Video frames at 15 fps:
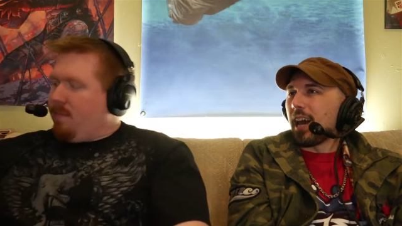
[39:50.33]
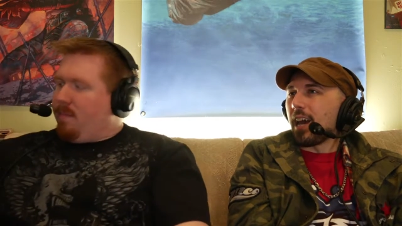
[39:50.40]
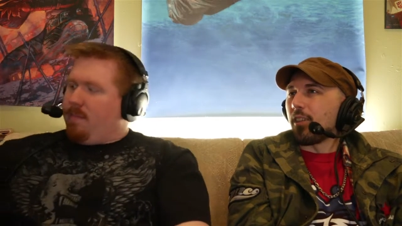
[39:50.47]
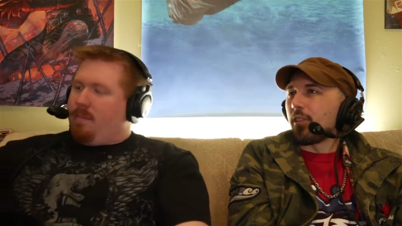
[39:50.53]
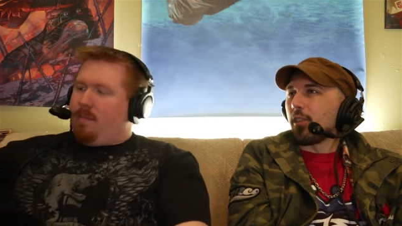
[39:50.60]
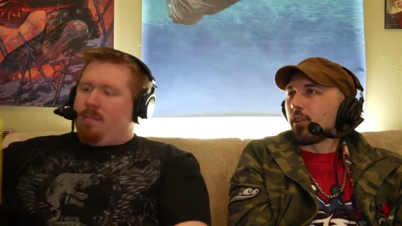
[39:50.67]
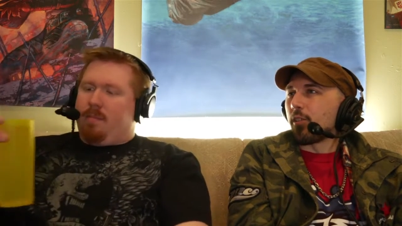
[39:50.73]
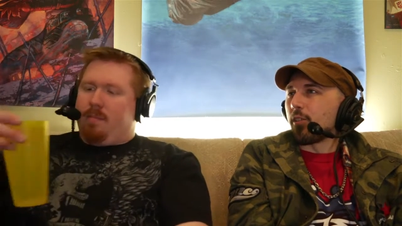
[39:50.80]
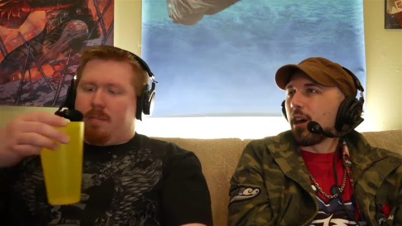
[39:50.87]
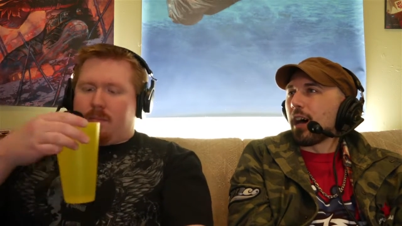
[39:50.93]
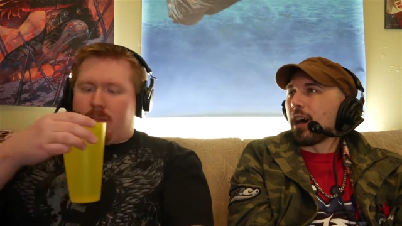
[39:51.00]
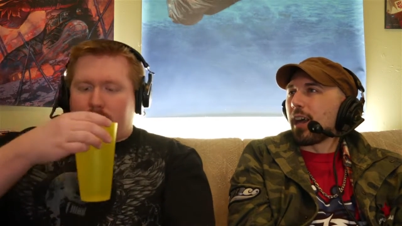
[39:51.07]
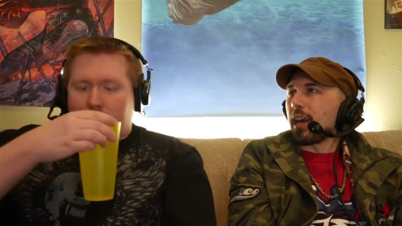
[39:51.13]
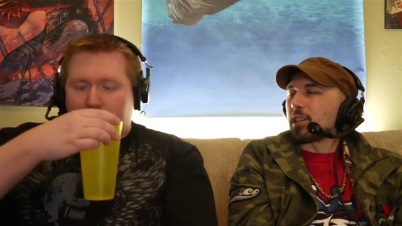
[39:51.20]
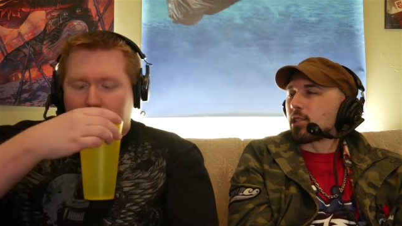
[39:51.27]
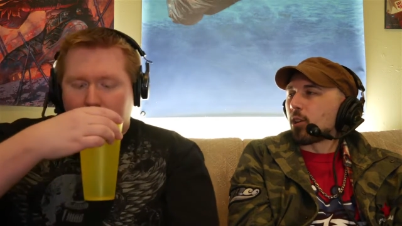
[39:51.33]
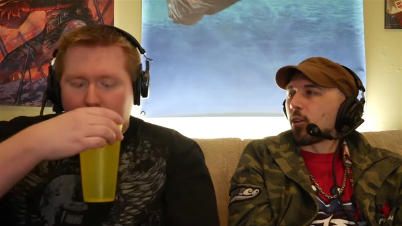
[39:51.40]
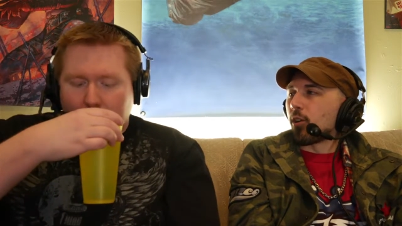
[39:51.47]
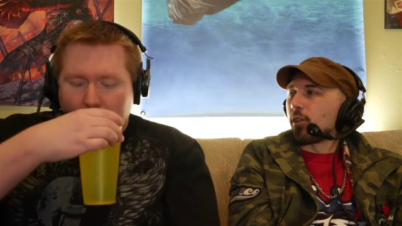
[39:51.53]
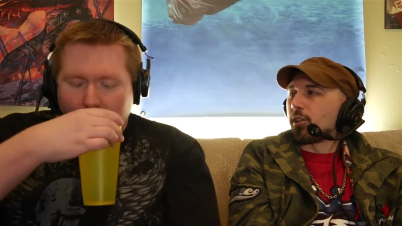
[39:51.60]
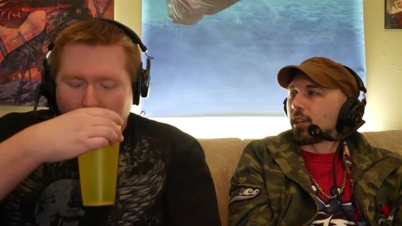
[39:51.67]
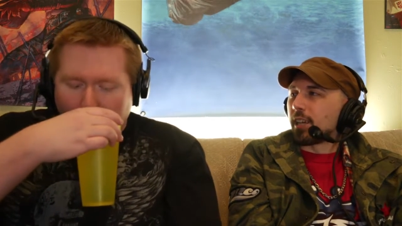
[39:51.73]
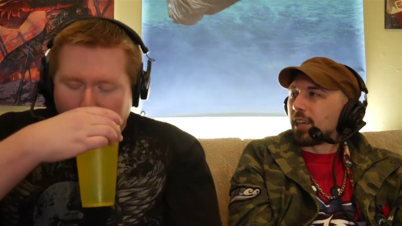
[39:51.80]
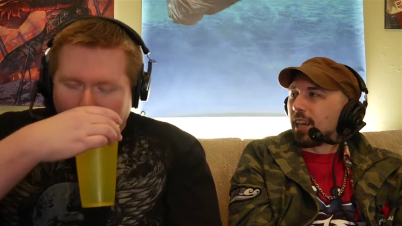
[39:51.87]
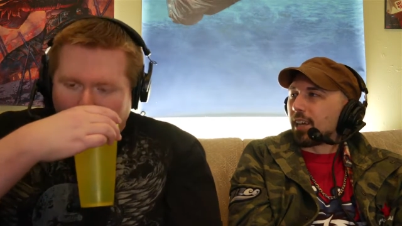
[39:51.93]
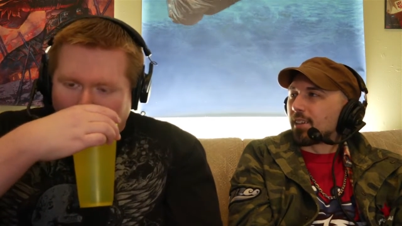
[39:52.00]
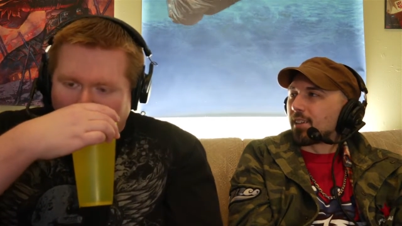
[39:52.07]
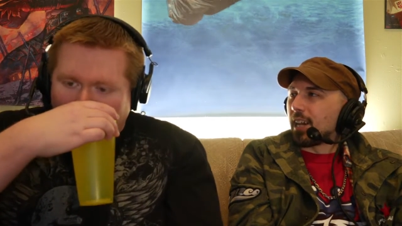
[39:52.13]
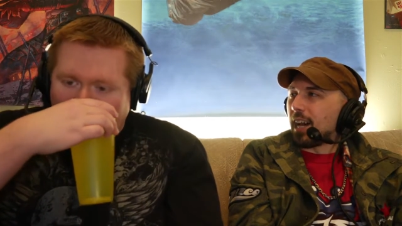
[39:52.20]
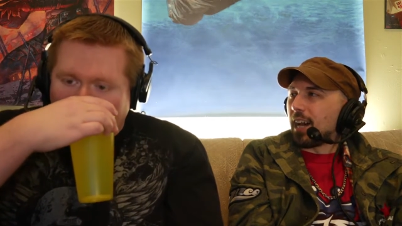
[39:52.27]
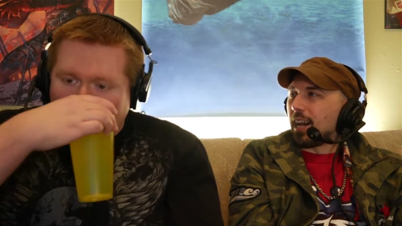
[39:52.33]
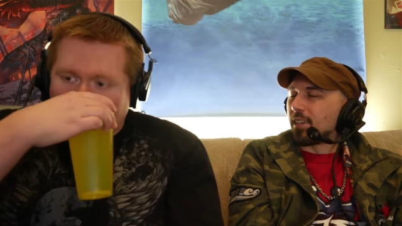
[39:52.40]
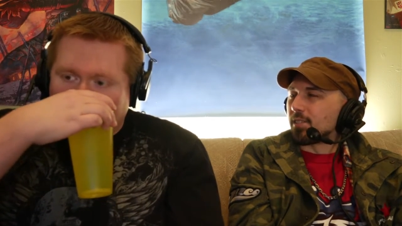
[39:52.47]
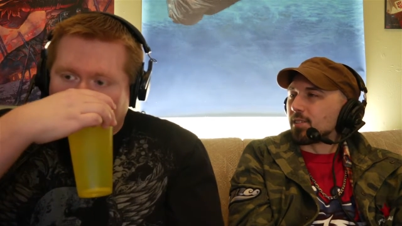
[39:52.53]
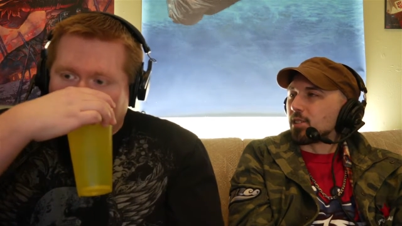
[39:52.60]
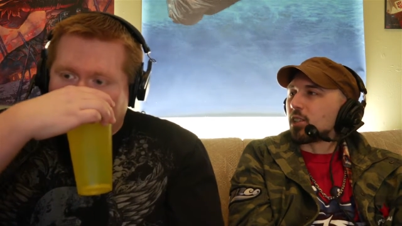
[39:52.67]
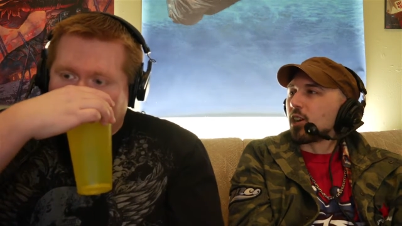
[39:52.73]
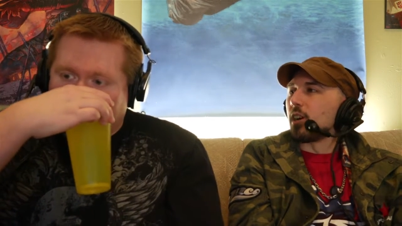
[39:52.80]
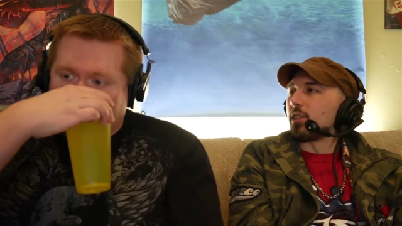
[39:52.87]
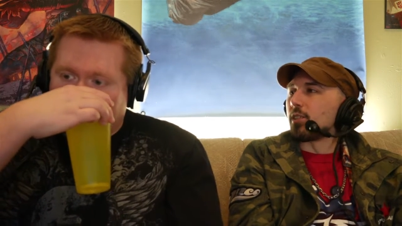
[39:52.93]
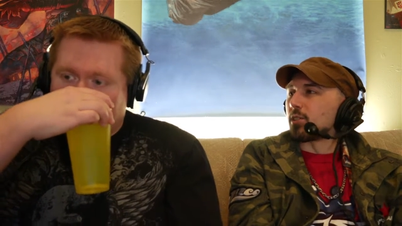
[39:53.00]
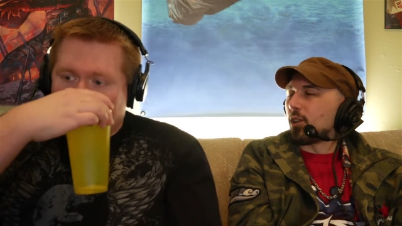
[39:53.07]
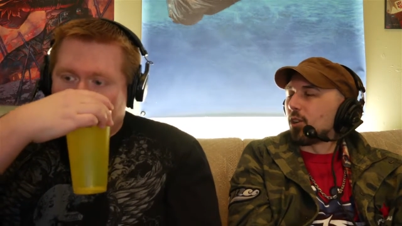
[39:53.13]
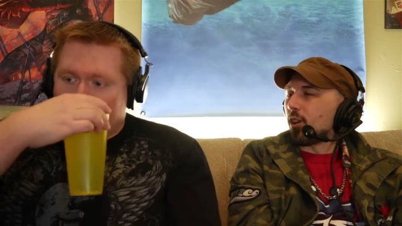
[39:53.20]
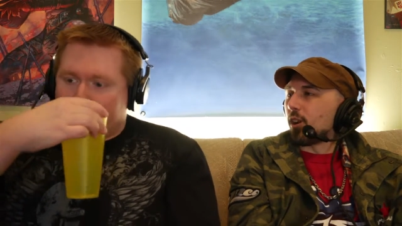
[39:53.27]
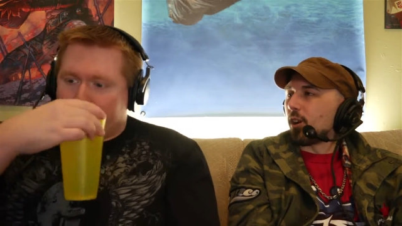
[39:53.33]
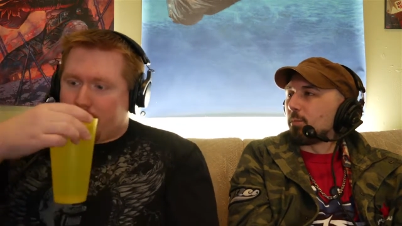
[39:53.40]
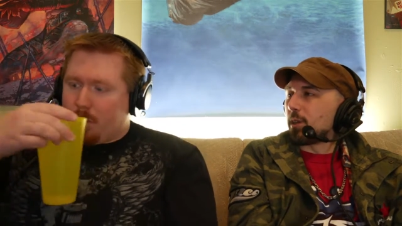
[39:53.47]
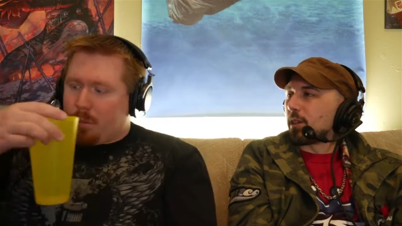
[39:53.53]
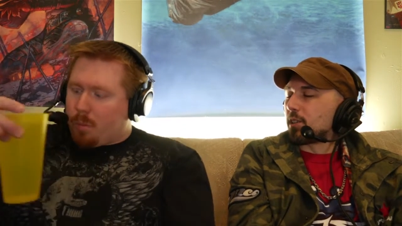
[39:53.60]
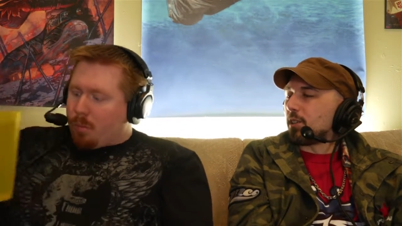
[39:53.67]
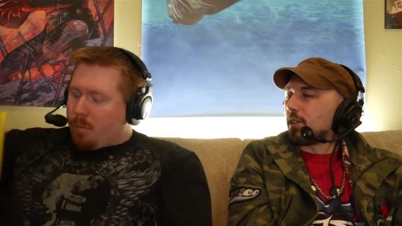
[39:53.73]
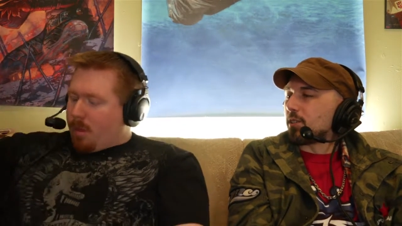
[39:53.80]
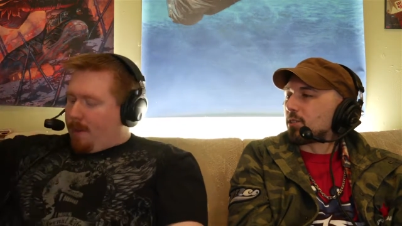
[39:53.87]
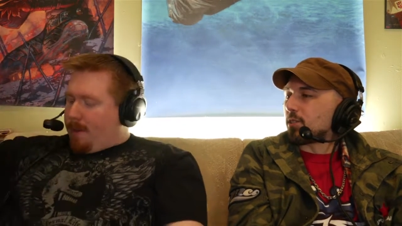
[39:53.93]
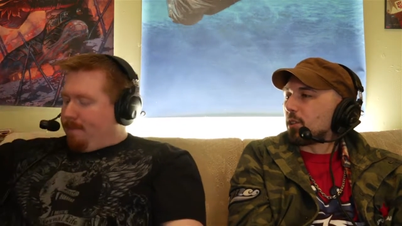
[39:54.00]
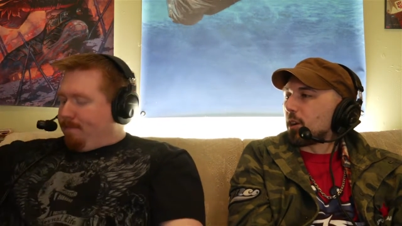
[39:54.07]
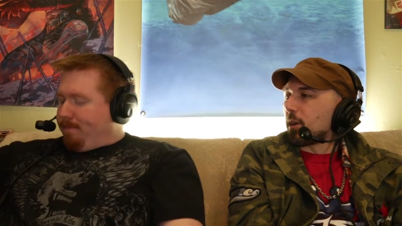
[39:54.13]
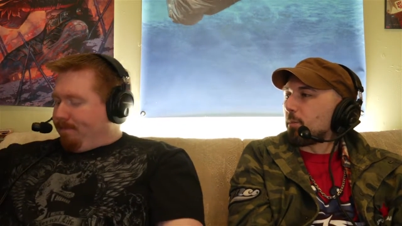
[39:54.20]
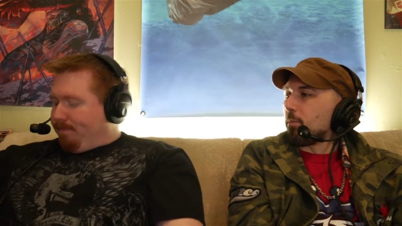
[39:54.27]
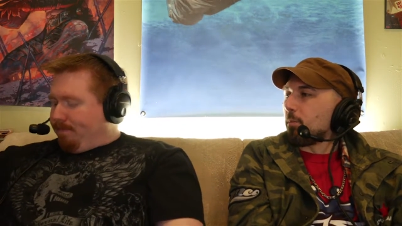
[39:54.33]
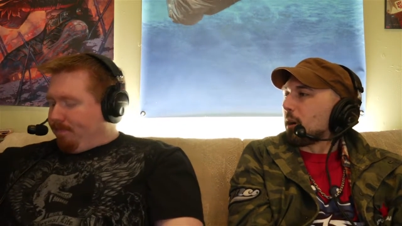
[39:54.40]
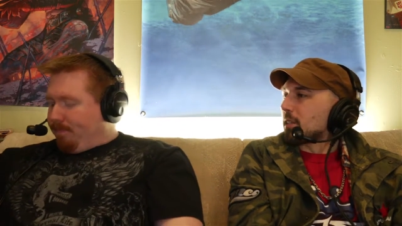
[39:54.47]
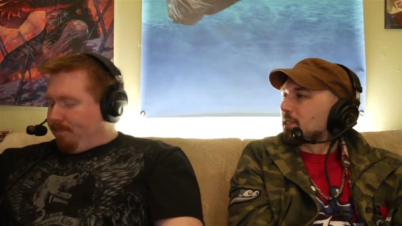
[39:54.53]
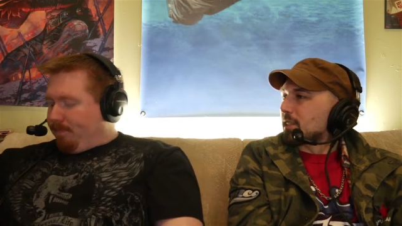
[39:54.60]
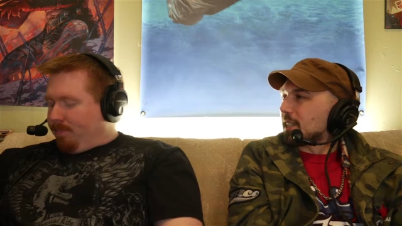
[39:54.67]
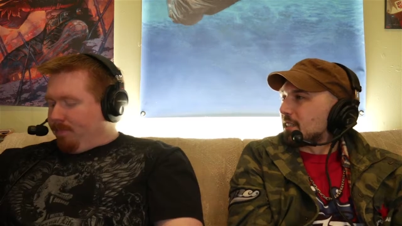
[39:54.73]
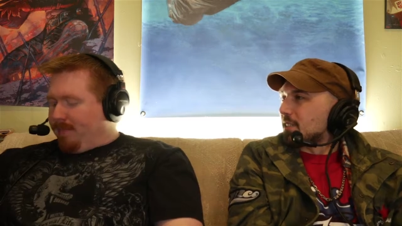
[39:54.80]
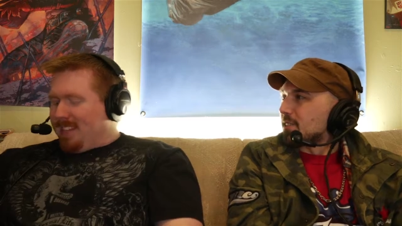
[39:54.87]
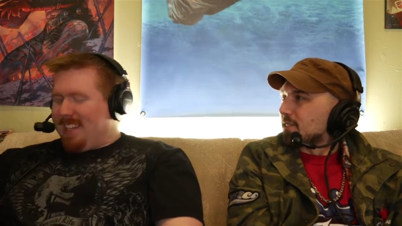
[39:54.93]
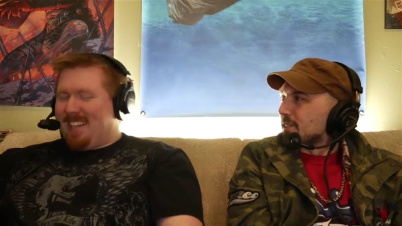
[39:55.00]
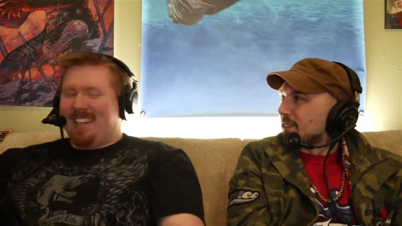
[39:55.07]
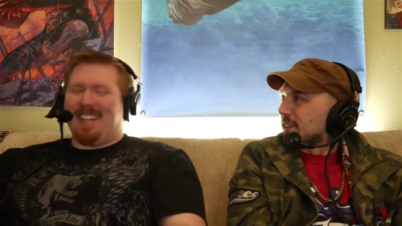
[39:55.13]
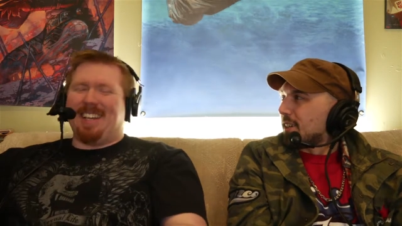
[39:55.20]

Speaker 1: and they're not as hard to get as guns are because they're muskets.